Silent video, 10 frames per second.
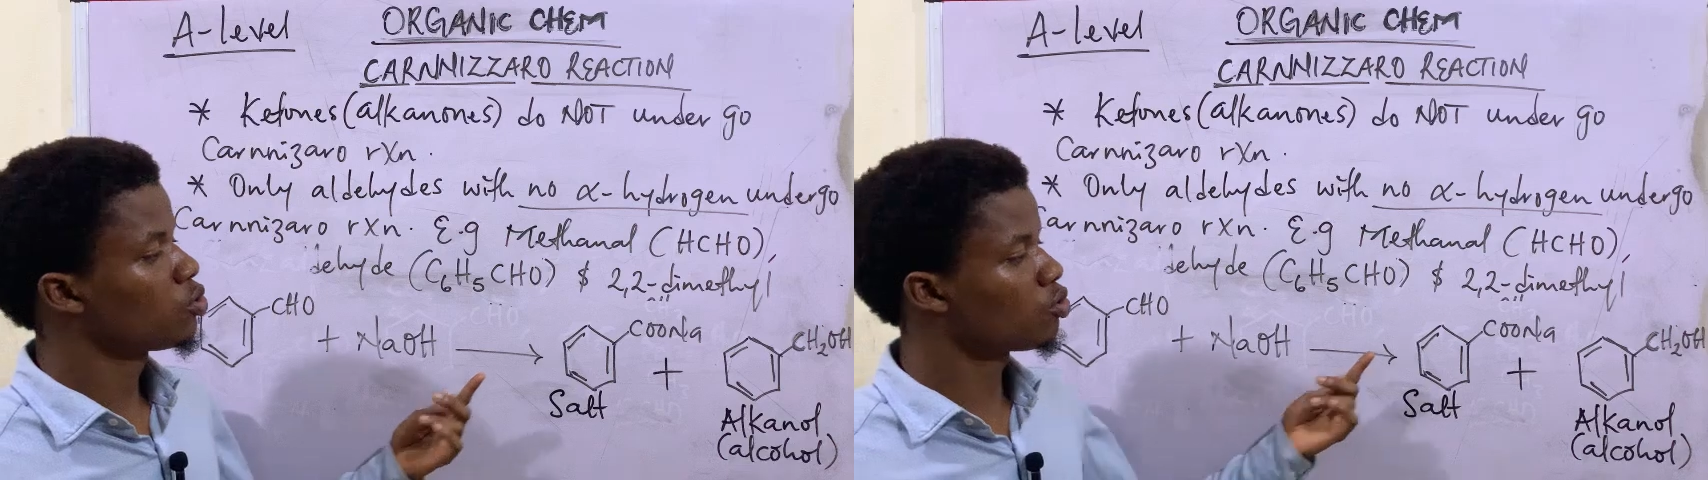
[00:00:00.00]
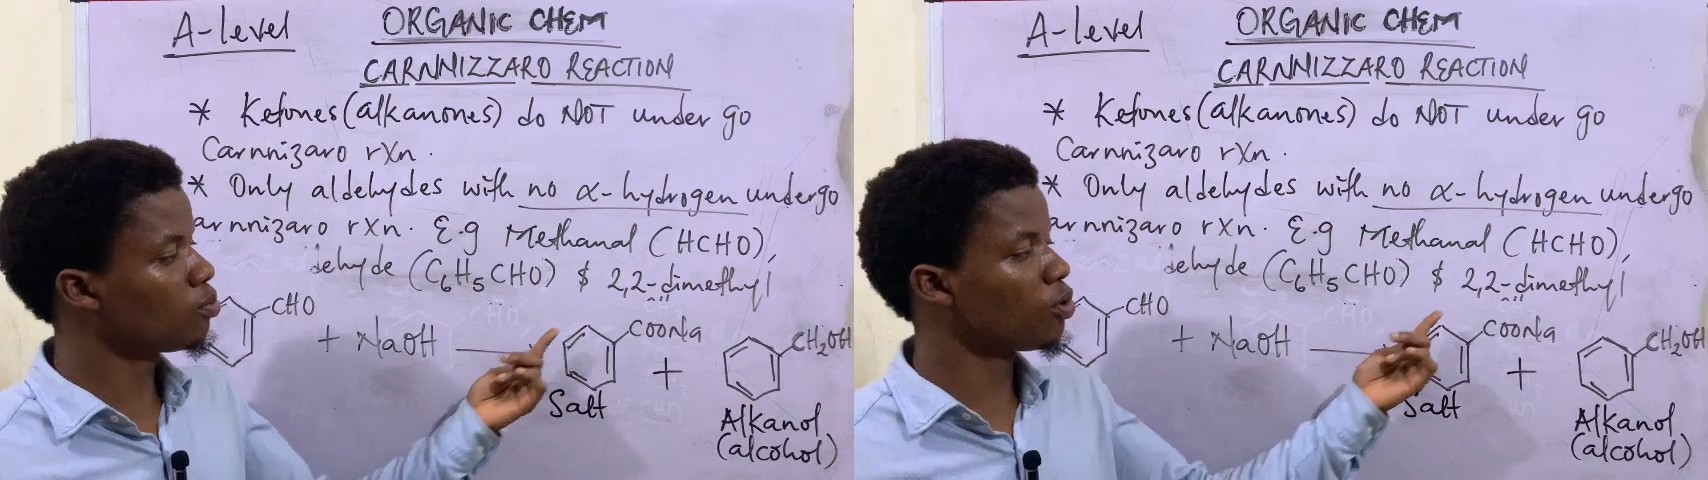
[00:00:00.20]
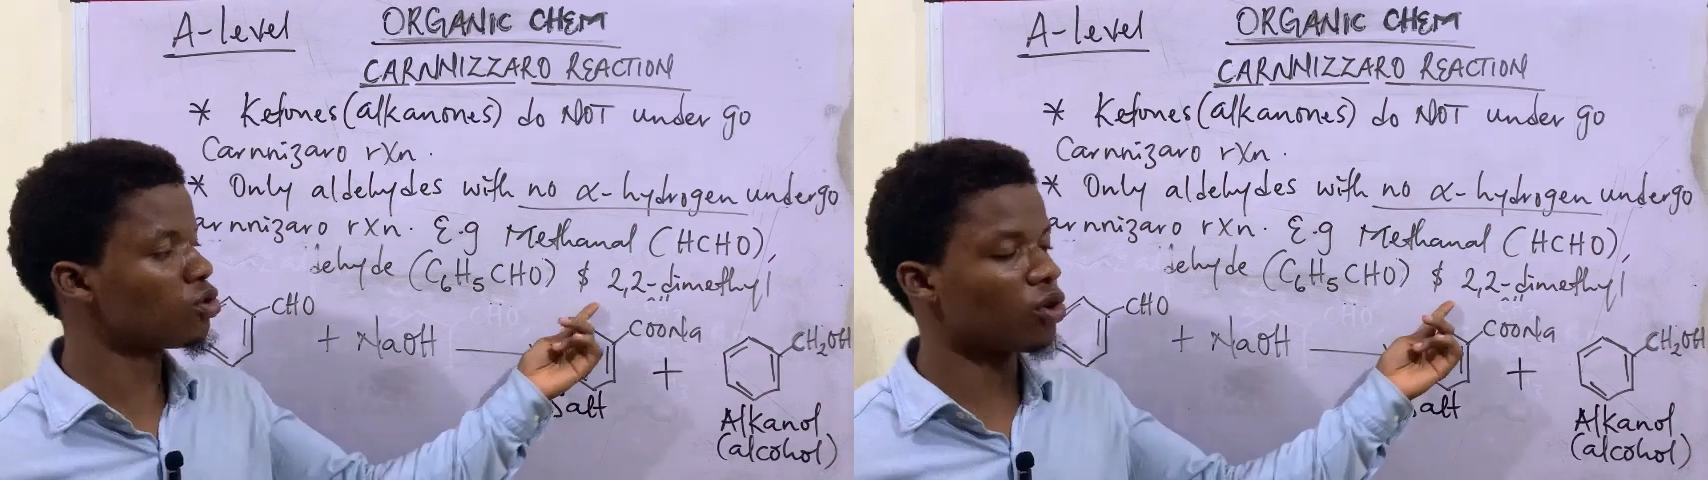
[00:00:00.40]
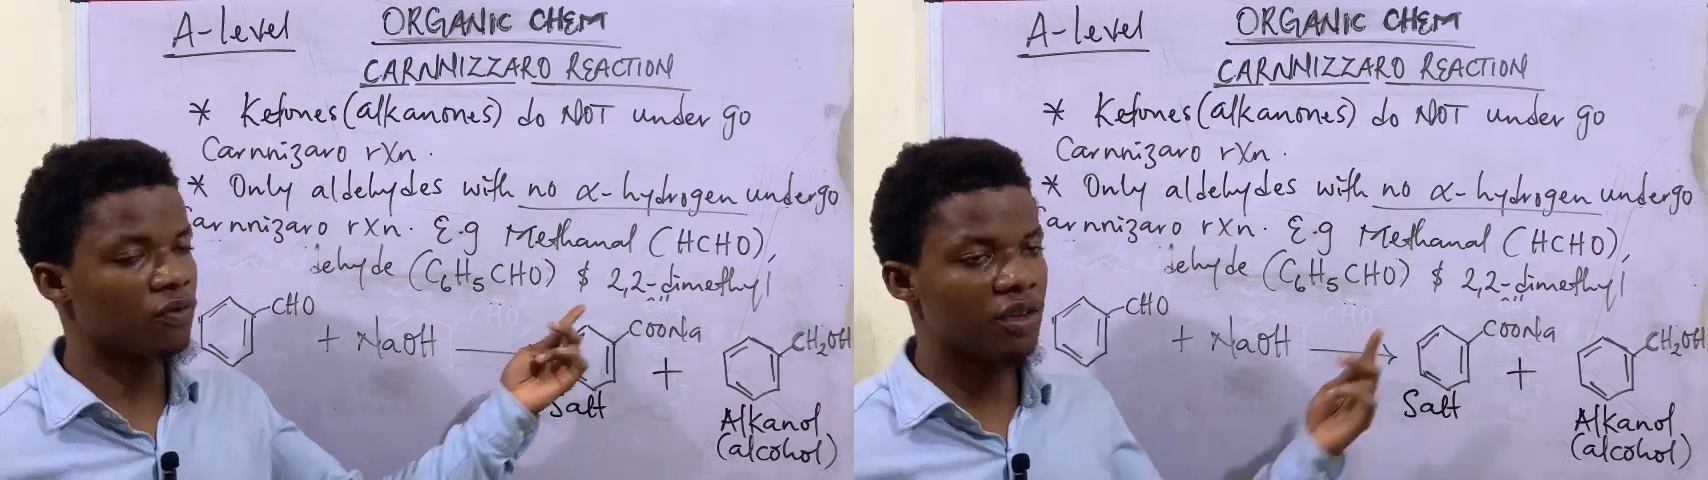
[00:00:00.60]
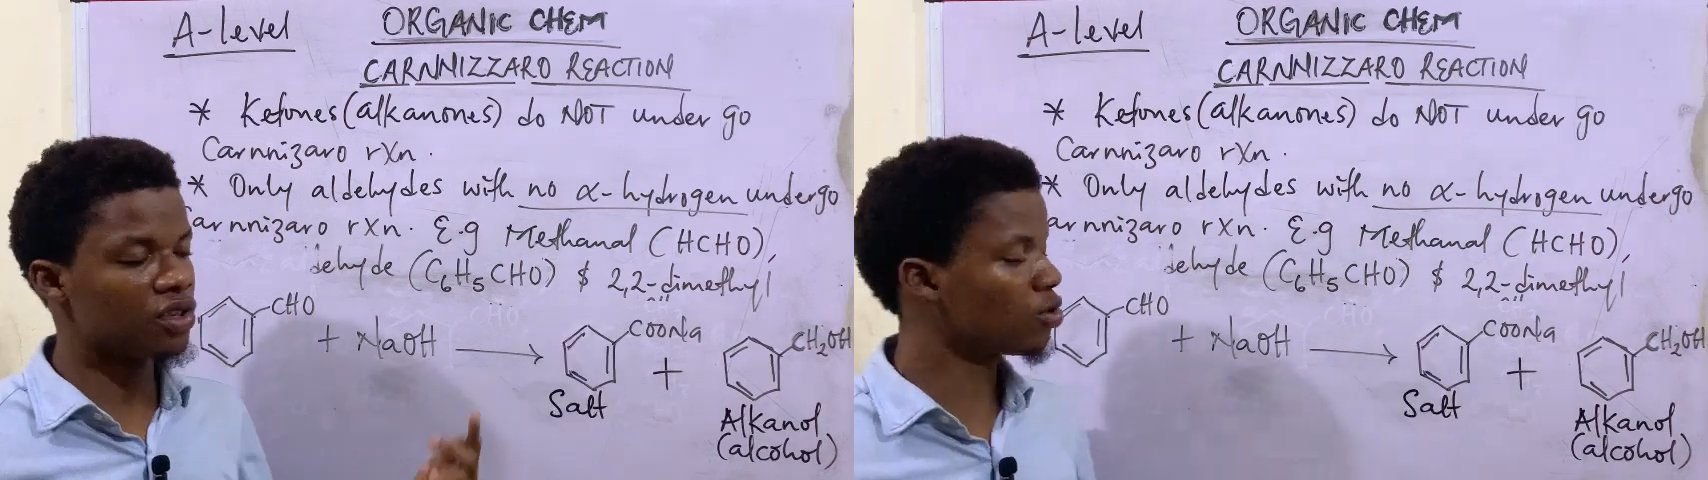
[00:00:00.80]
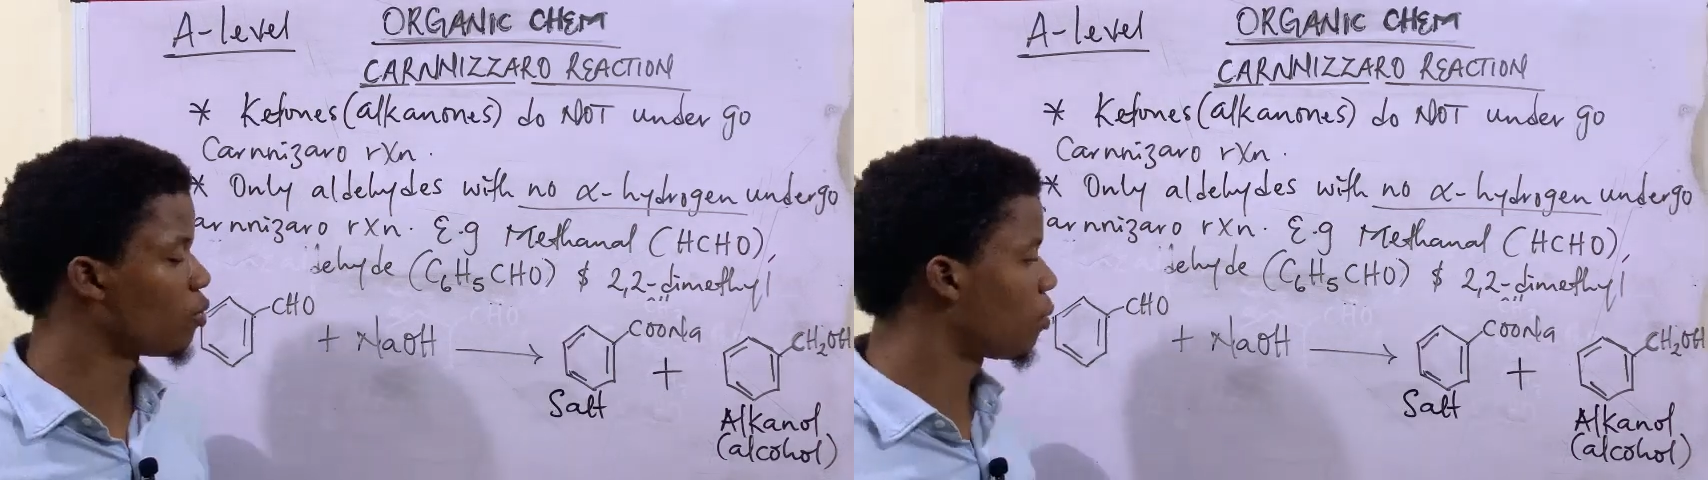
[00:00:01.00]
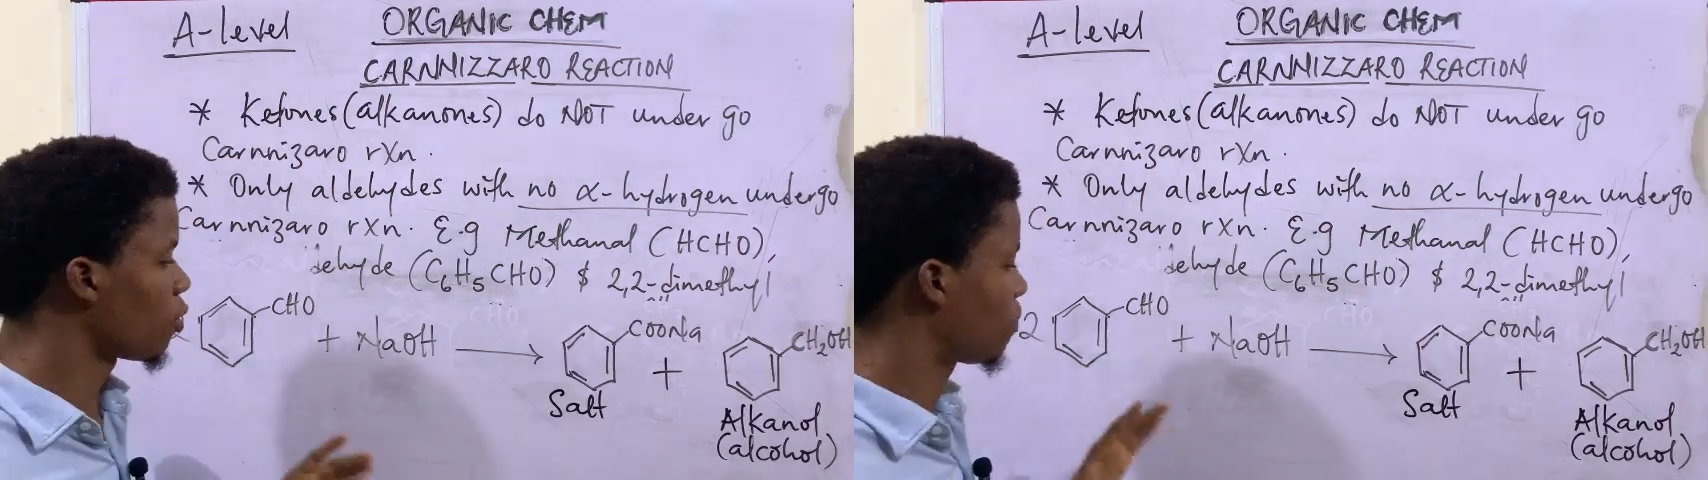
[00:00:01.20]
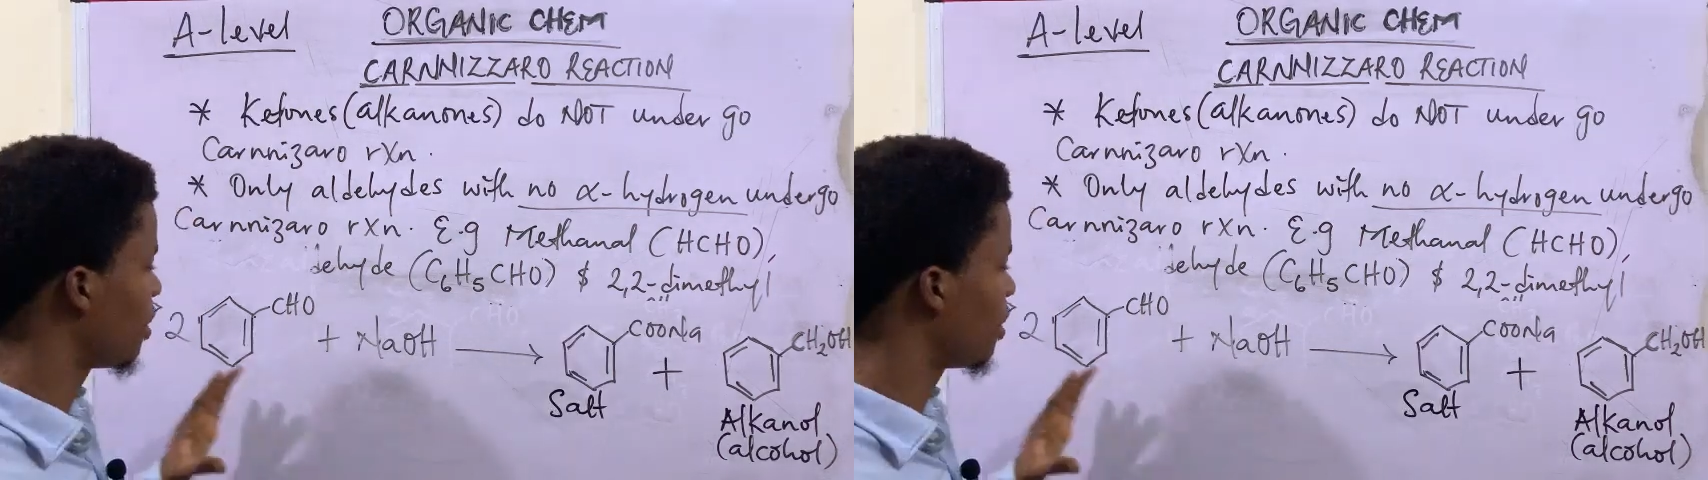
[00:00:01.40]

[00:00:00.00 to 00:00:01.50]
2 moles of this. So, but